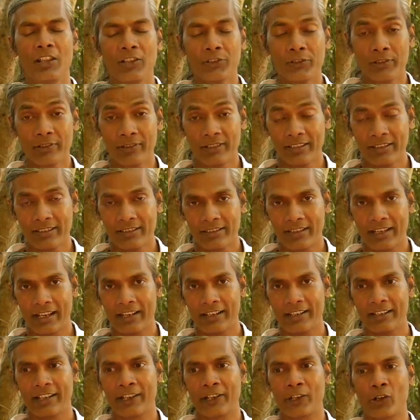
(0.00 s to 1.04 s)
So this
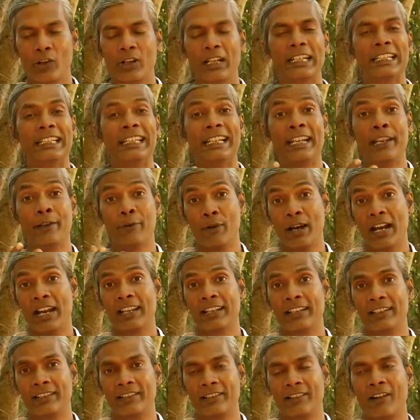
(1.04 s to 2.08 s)
state, I call it the
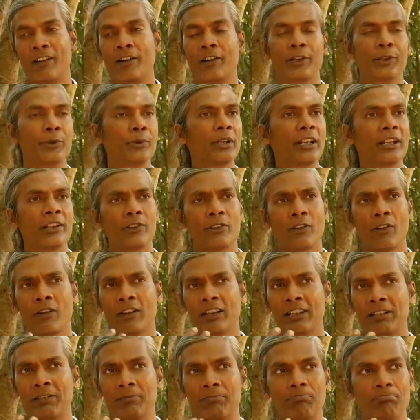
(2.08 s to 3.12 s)
divine, or you can call
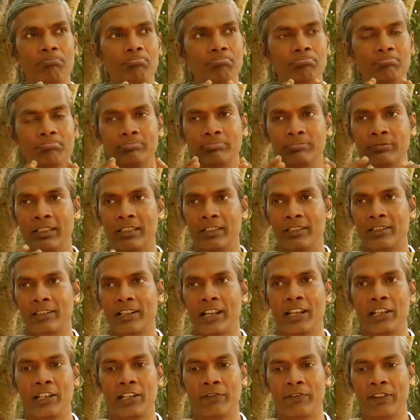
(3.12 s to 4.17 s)
it the
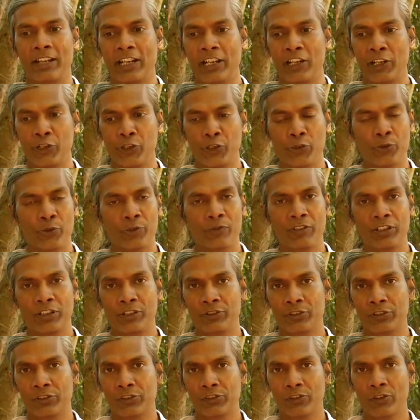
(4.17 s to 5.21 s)
state where in tune with
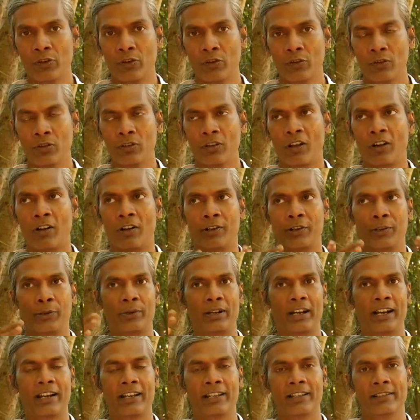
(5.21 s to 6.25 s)
your soul or
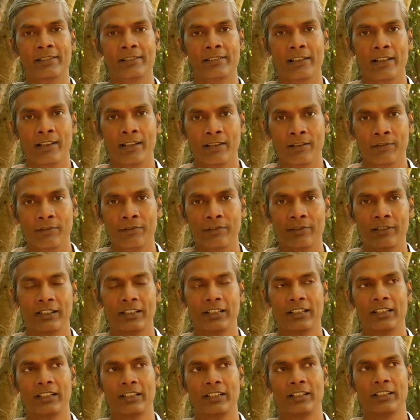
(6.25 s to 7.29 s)
your higher self,
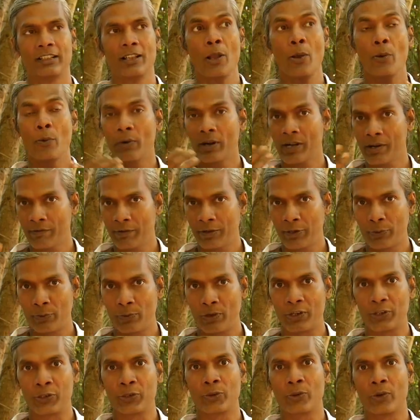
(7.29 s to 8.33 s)
whatever you
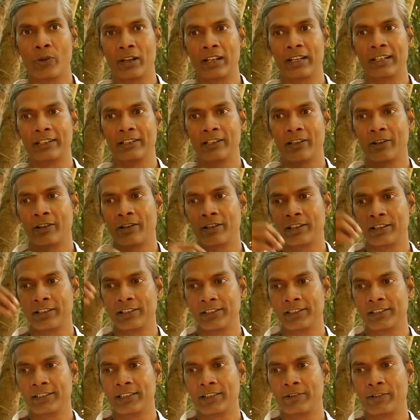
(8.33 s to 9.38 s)
want to call it, or
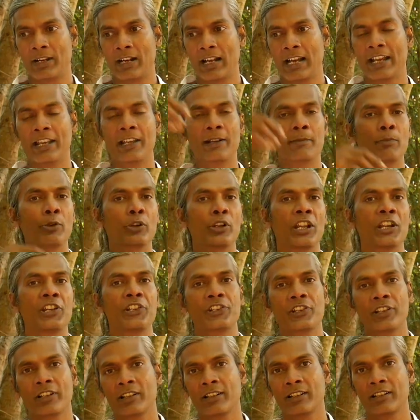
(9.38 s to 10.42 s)
this is our higher
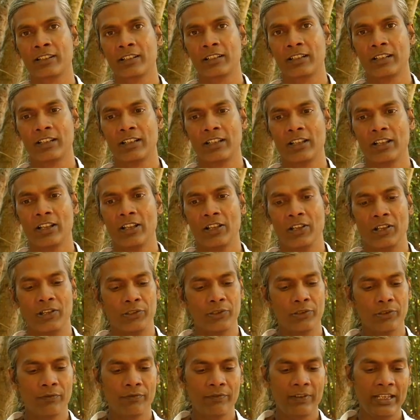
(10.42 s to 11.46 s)
potential.
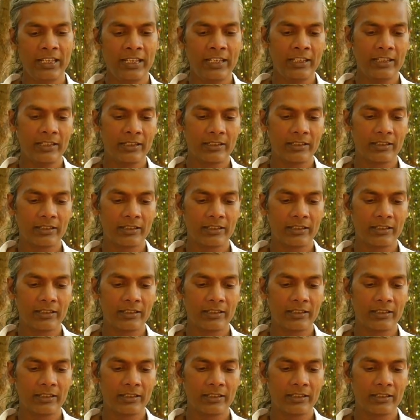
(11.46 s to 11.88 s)
So we